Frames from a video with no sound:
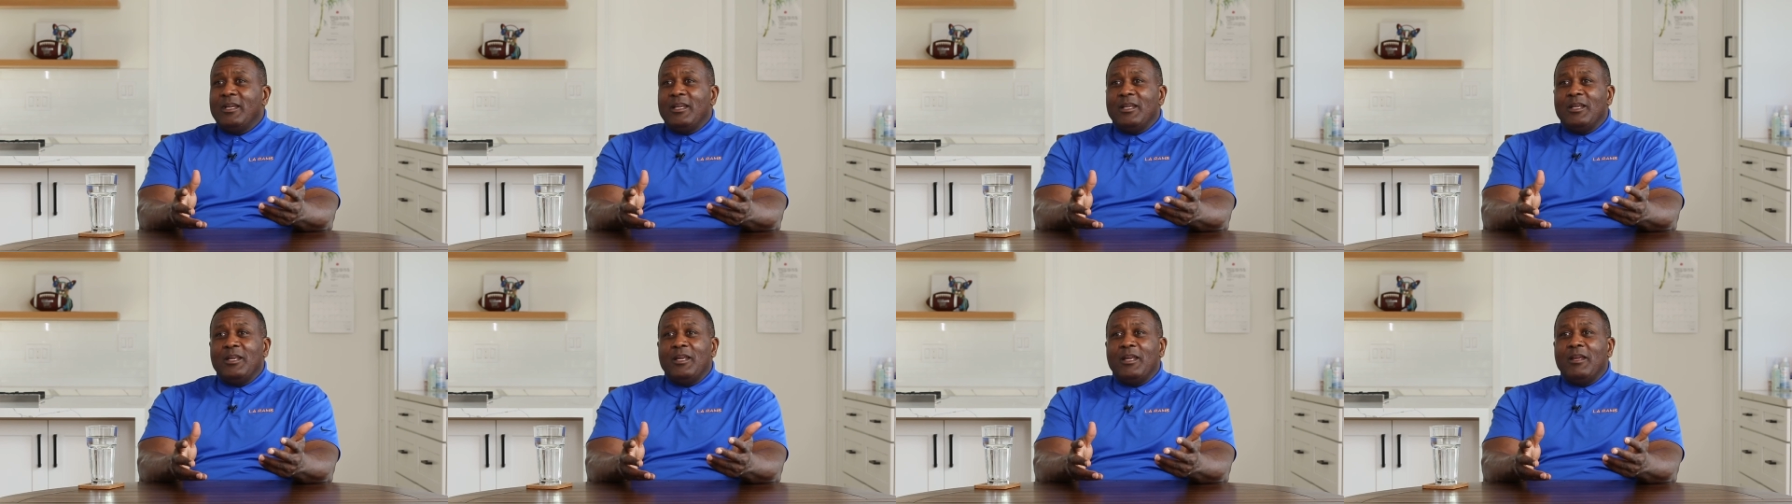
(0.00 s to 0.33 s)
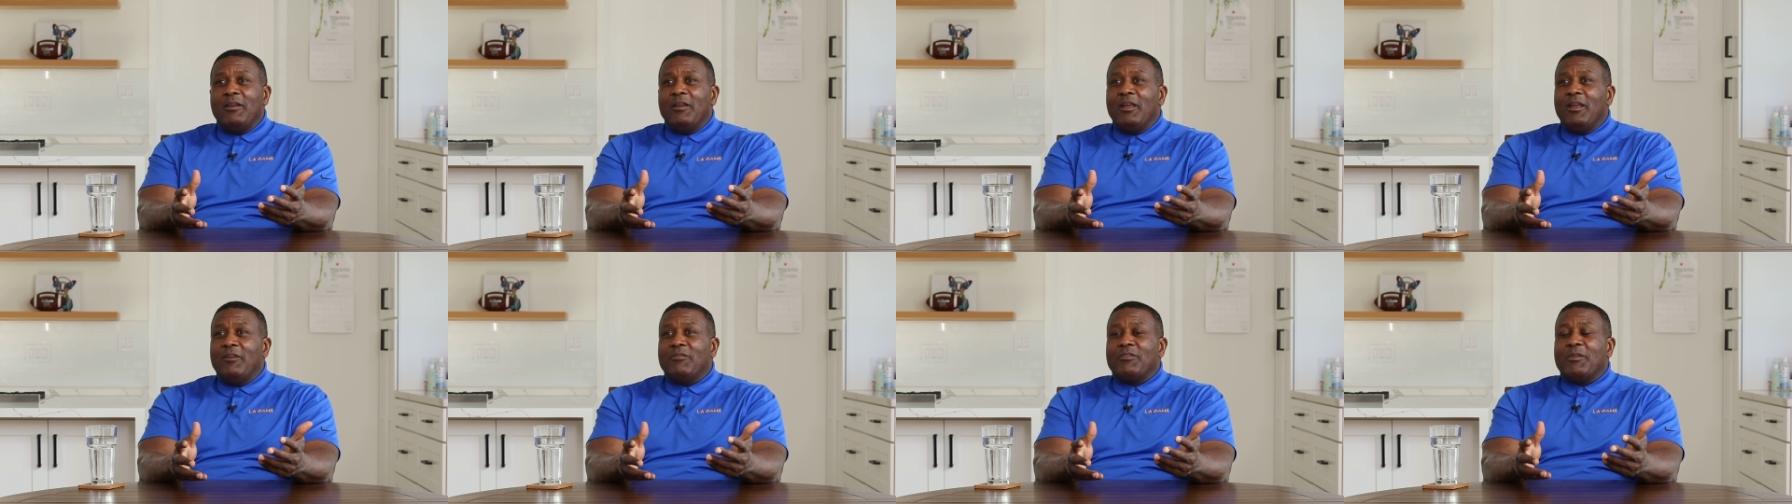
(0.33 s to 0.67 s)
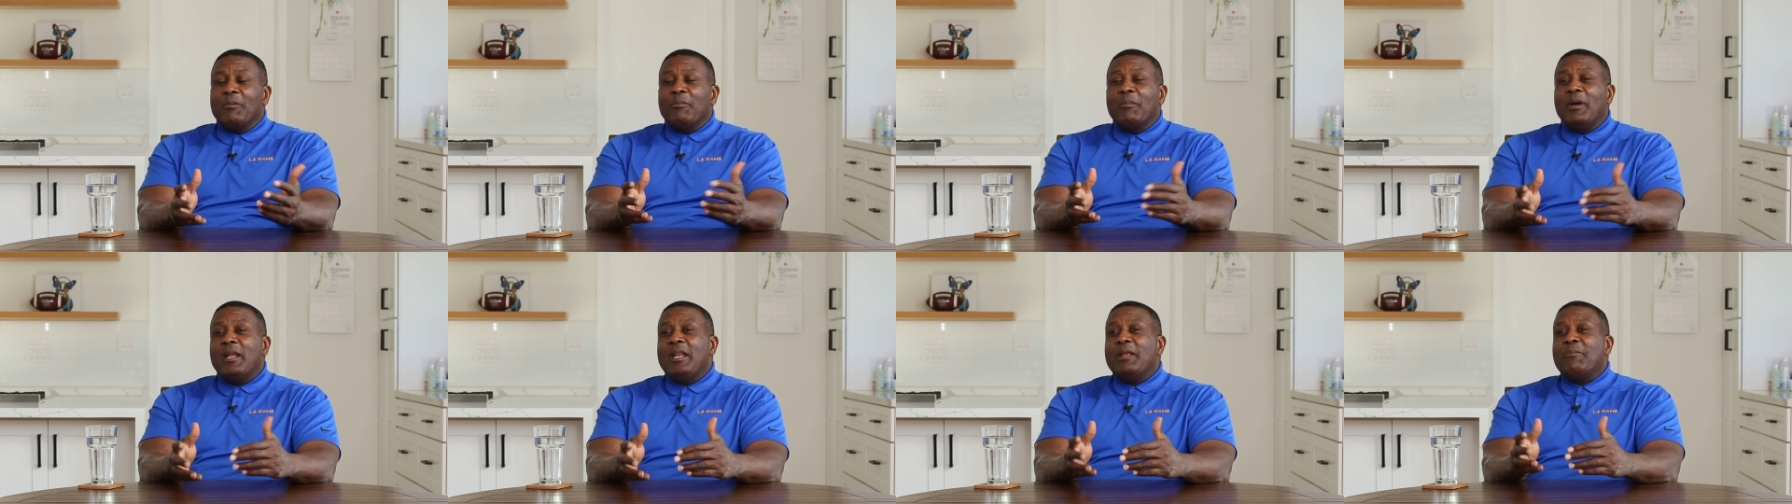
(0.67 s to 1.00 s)
If
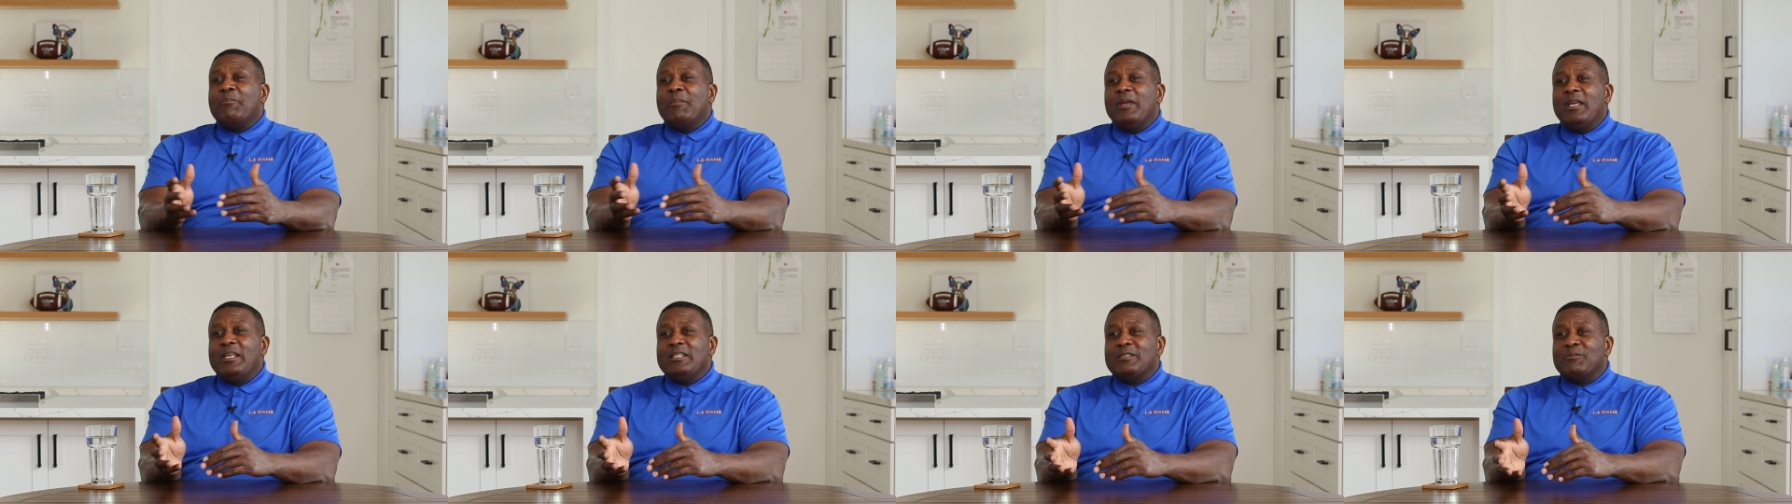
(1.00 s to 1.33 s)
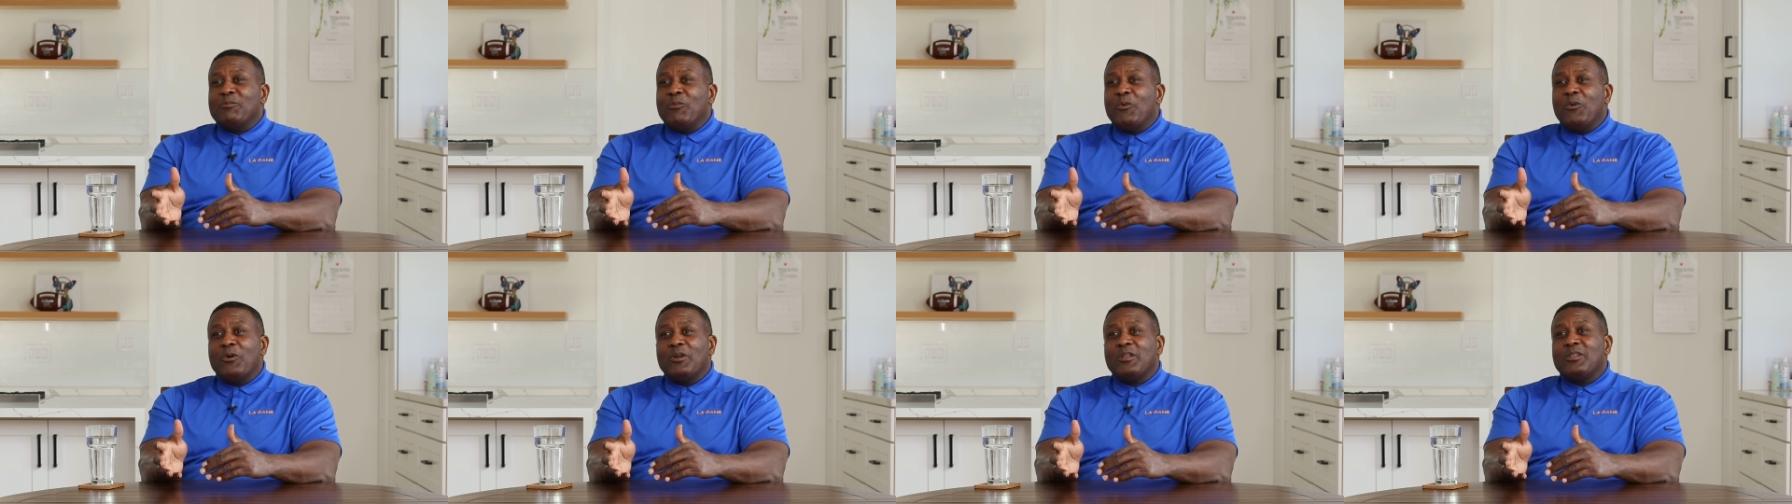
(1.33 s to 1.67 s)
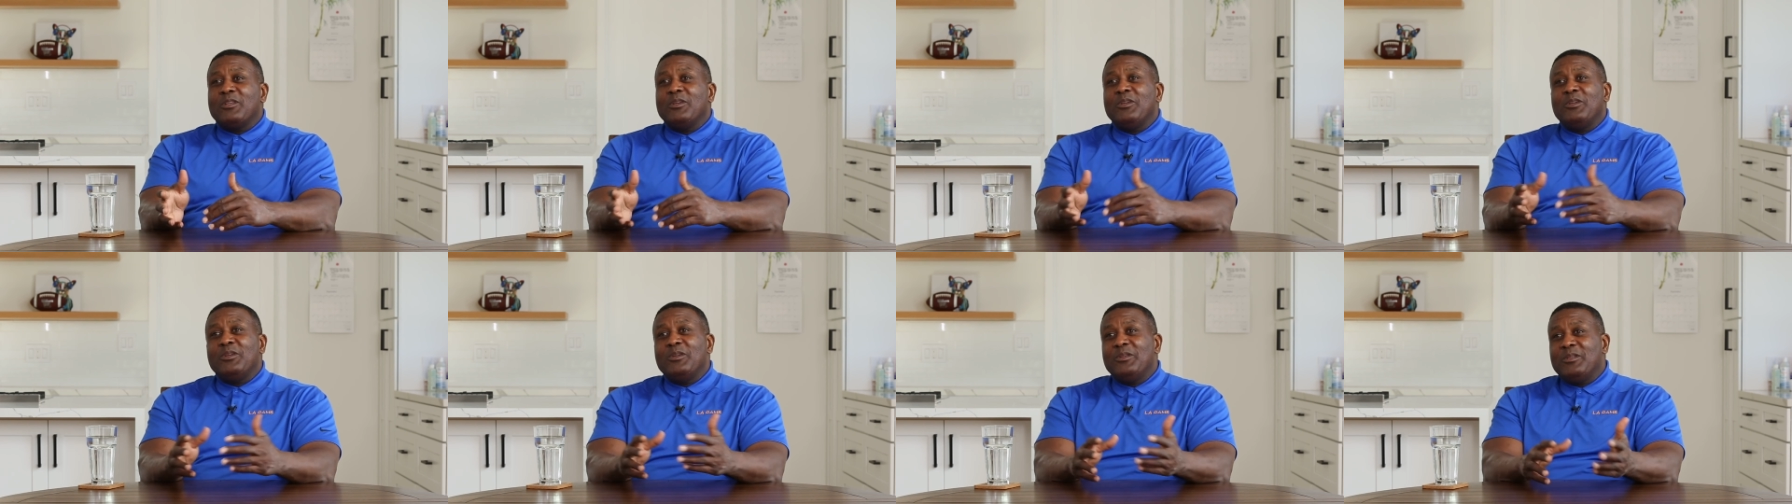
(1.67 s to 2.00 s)
the money means more
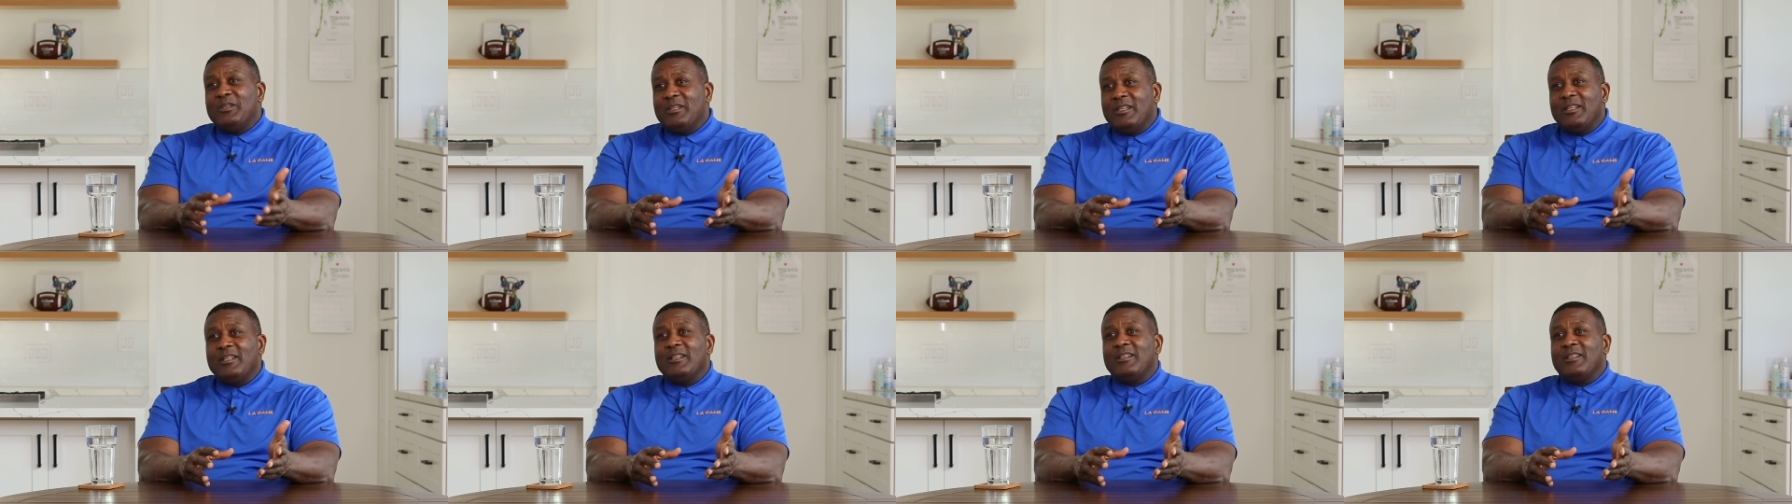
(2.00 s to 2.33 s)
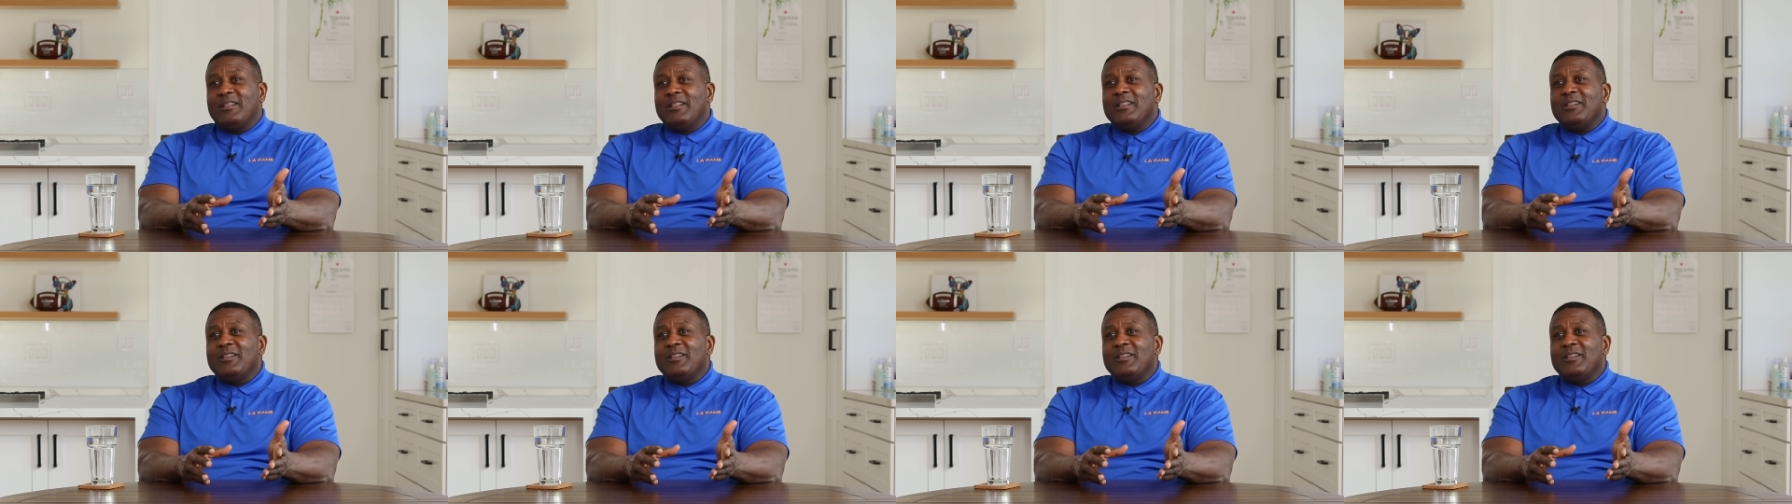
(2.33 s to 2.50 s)
to you,